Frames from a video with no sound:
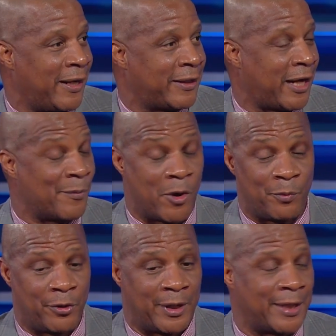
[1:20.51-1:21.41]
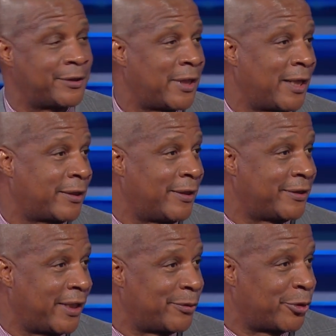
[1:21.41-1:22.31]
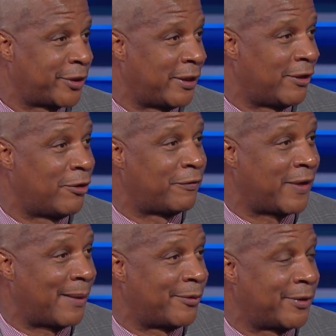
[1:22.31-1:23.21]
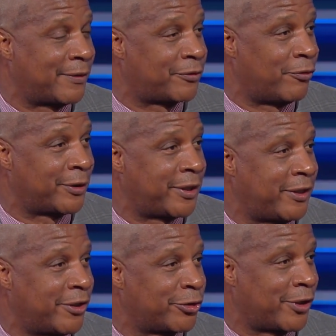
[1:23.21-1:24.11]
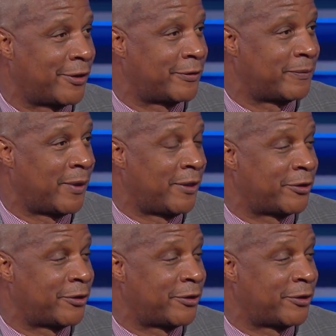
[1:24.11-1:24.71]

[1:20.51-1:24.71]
Came home, pulled out a shotgun, said he was gonna kill the whole family when I was 14 years old.